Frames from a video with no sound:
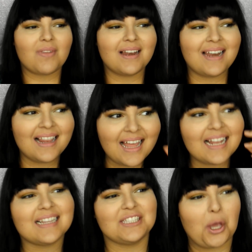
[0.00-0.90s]
Not
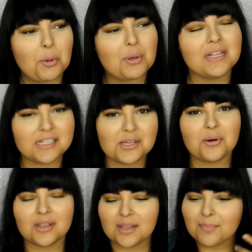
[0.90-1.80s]
like
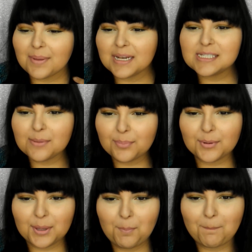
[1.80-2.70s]
totally, but it's a
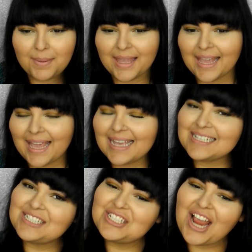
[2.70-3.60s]
pretty big
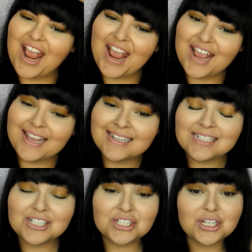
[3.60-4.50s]

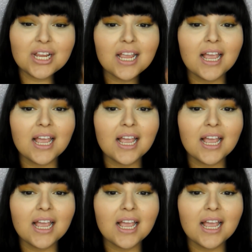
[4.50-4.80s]
change.